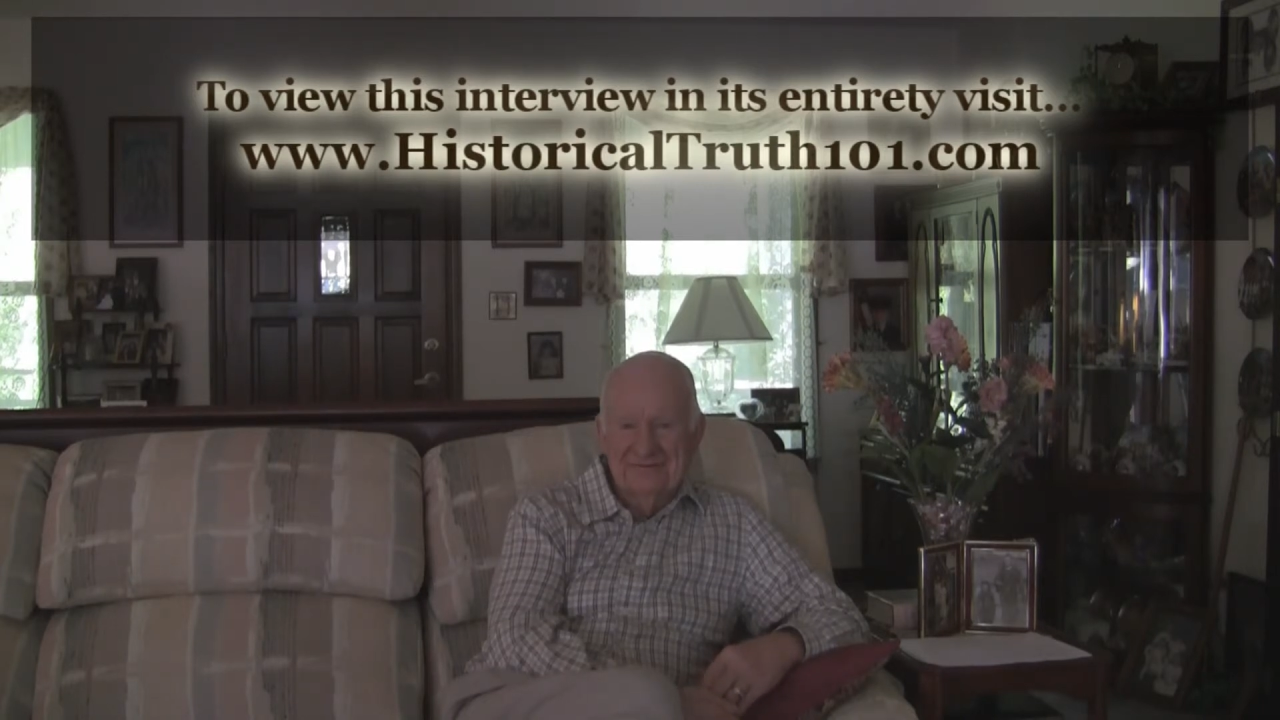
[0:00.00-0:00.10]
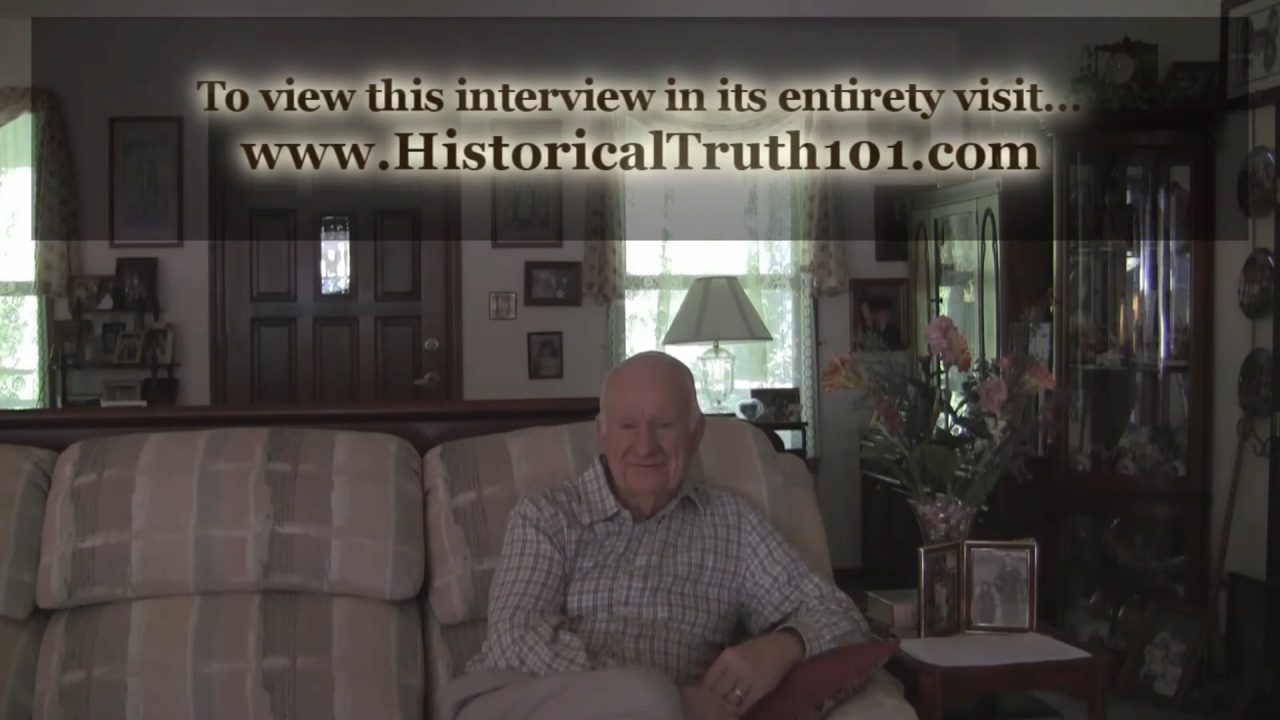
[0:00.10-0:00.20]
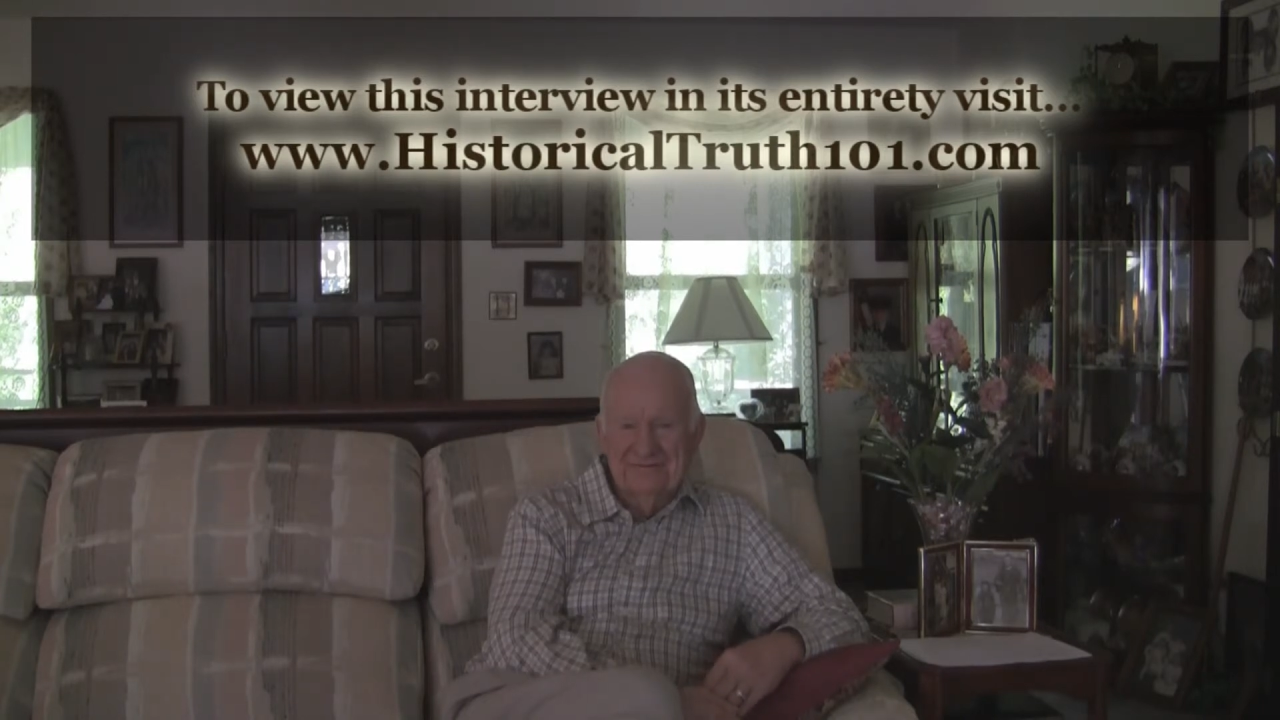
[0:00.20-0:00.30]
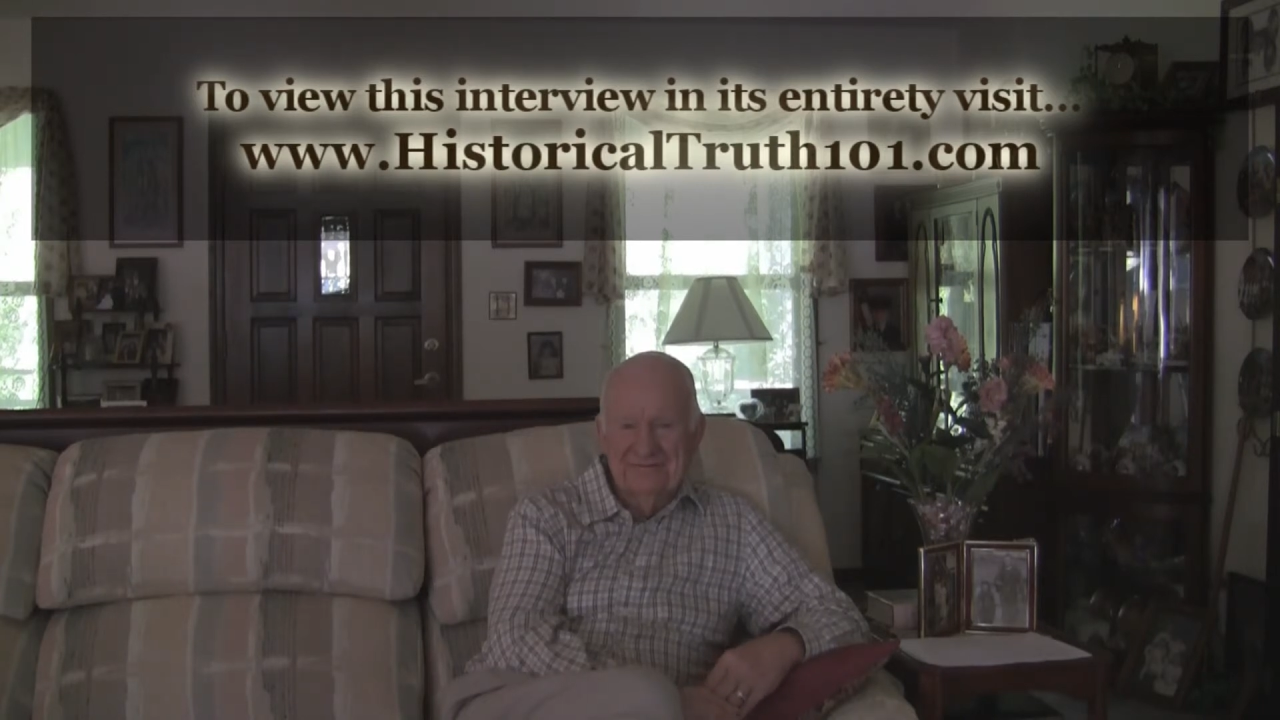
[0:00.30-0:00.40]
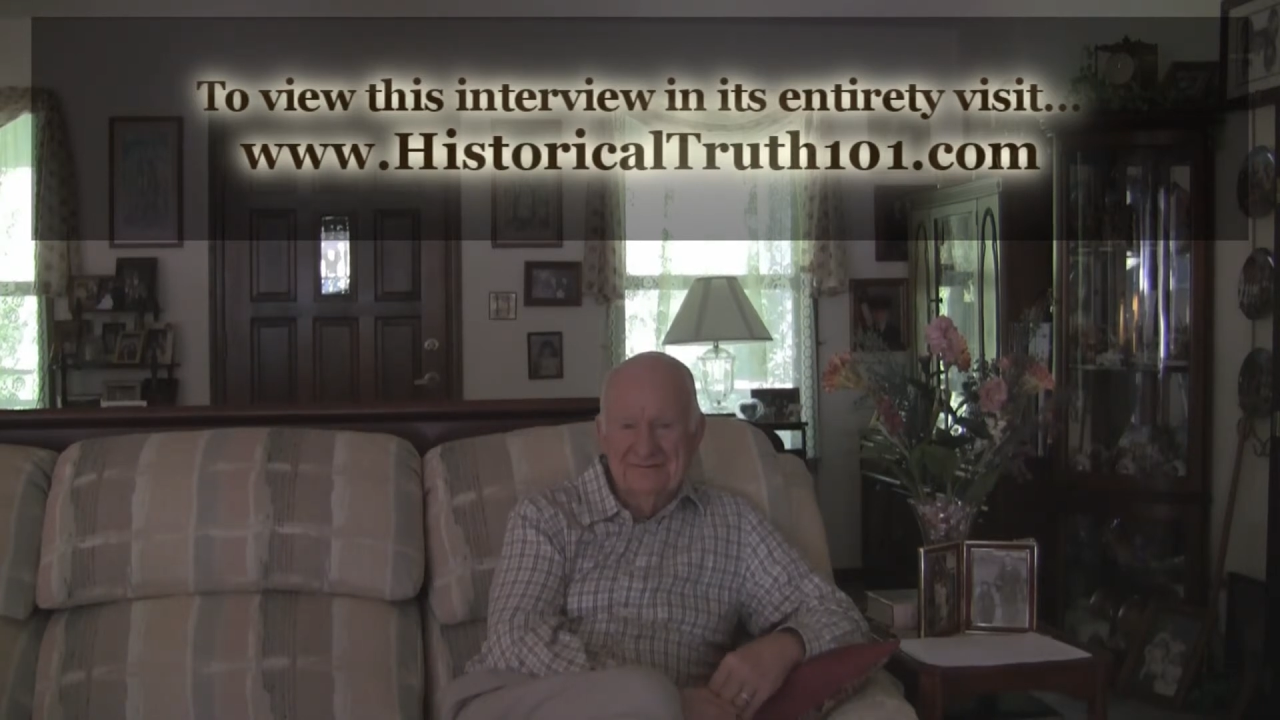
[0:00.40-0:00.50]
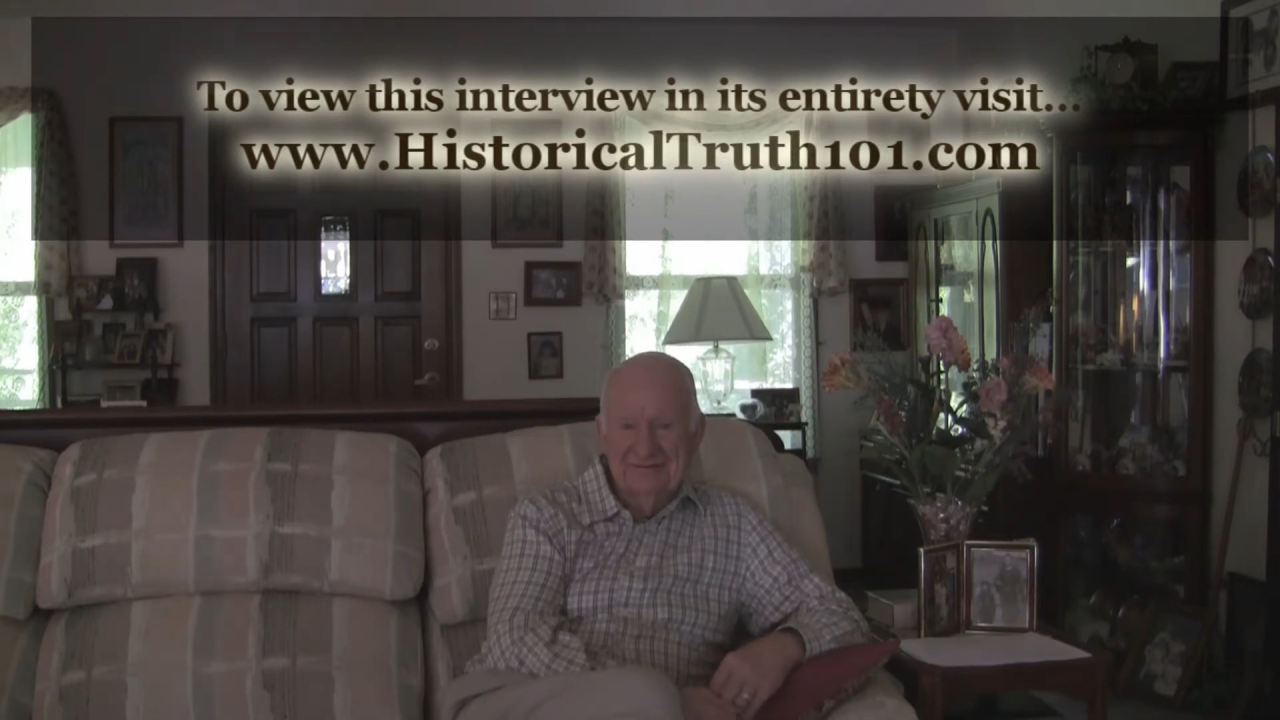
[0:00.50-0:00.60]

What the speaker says: II